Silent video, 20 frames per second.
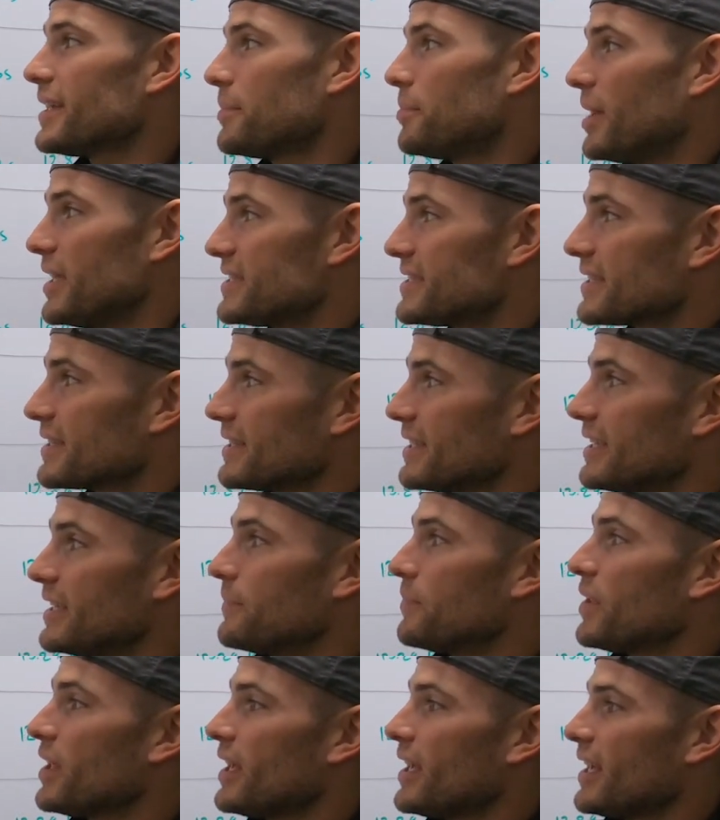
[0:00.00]

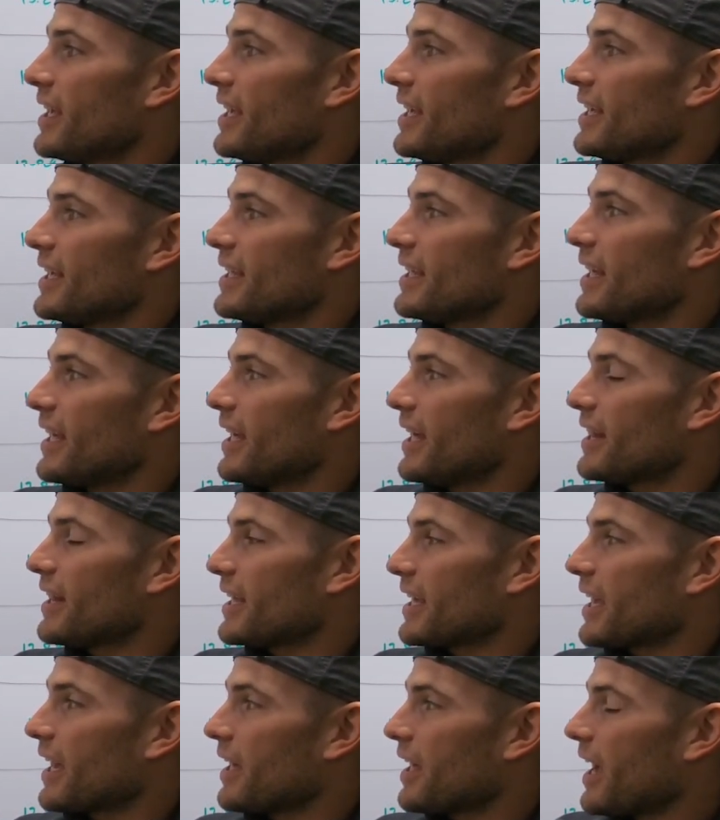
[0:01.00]
Basically,
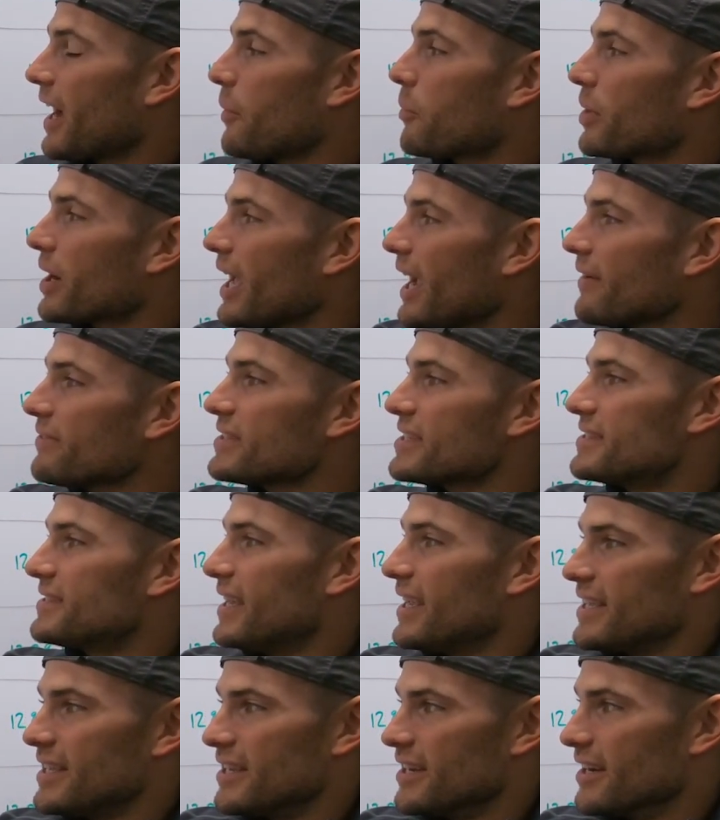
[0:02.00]
like, what I have to
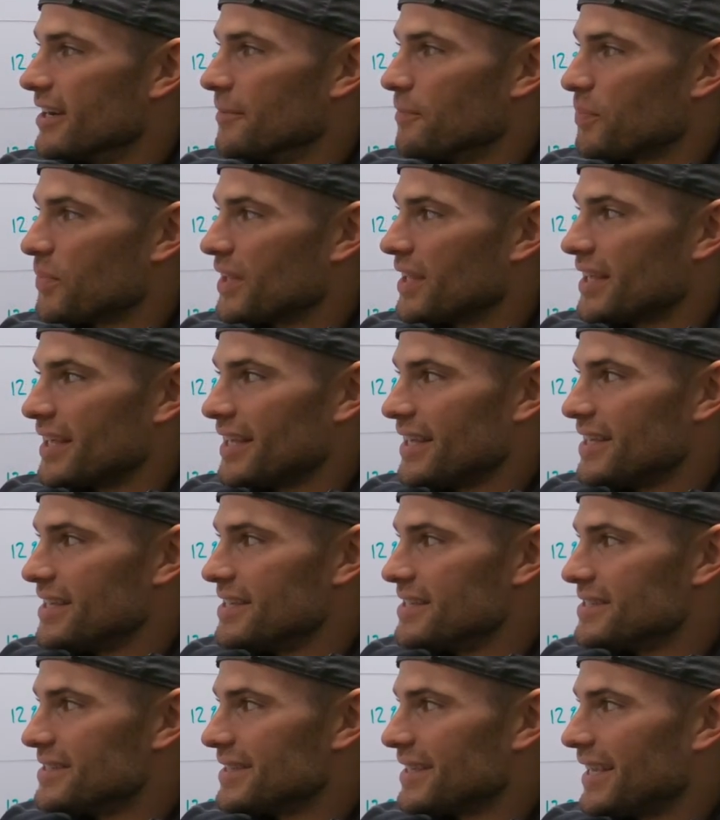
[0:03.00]
say here
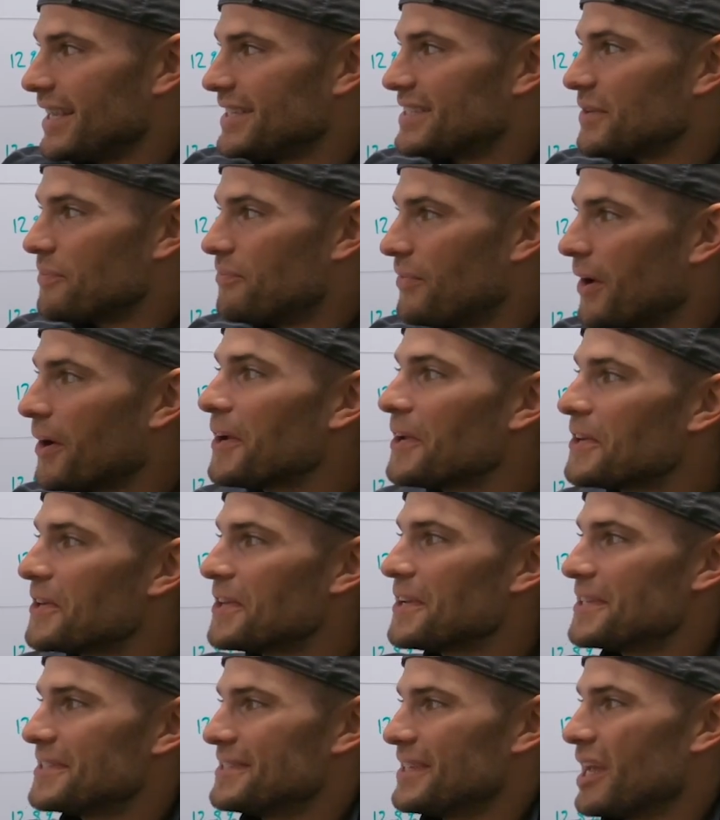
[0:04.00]
is it's a very
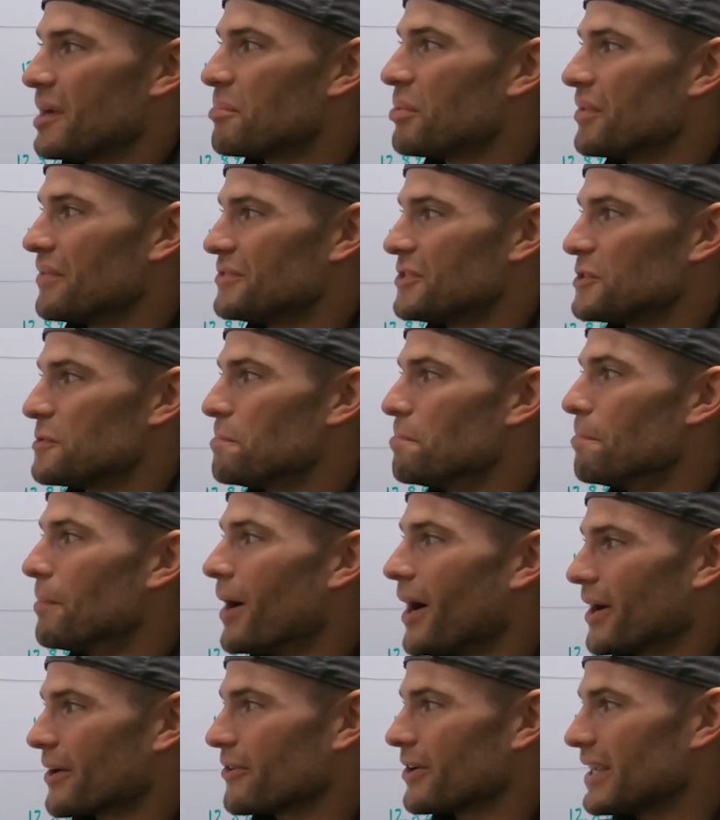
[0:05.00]
good example of just
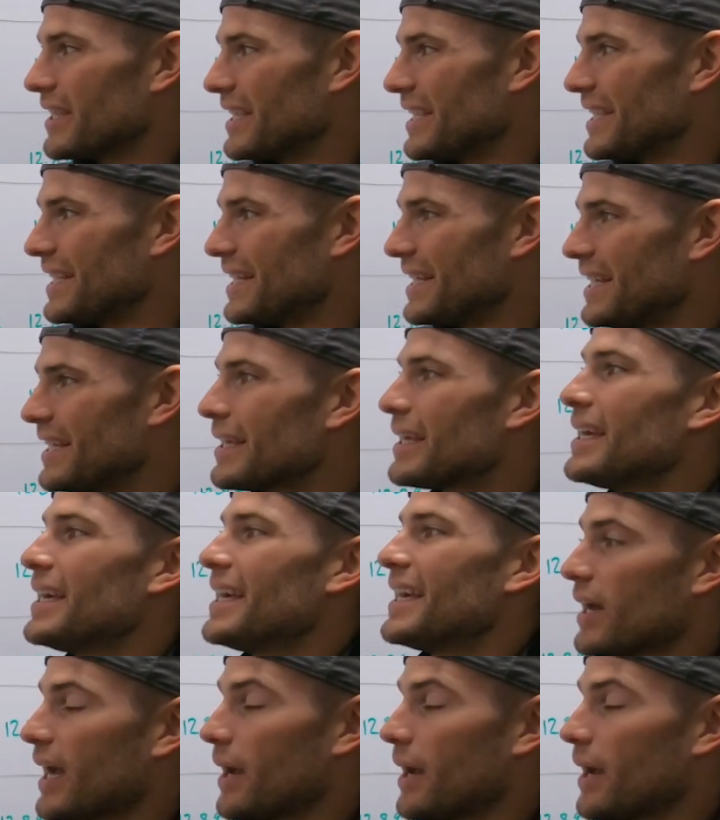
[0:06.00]
moderate eating.